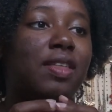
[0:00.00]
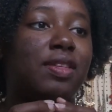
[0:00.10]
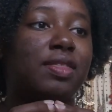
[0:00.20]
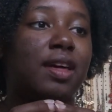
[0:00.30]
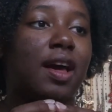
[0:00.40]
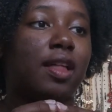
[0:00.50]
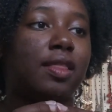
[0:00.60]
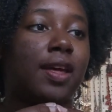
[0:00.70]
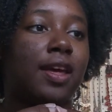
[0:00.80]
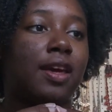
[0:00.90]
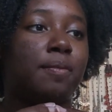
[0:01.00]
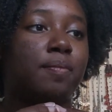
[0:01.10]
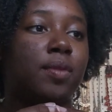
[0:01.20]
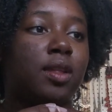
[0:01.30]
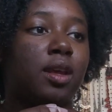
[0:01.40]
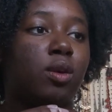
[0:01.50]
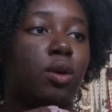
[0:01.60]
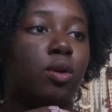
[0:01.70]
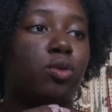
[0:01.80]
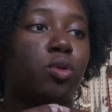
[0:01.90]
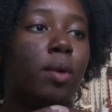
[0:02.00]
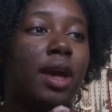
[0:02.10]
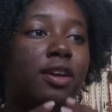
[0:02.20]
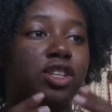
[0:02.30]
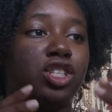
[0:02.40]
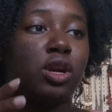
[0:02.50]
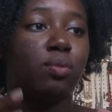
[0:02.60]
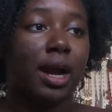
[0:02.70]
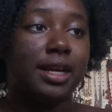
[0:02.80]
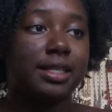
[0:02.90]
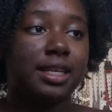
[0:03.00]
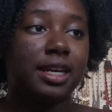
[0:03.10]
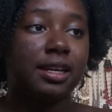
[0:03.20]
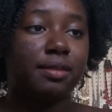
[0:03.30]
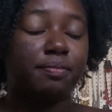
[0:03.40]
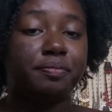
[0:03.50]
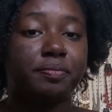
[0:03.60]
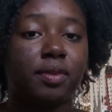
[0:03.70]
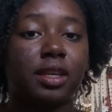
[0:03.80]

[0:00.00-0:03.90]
I think that, like, the way that she writes it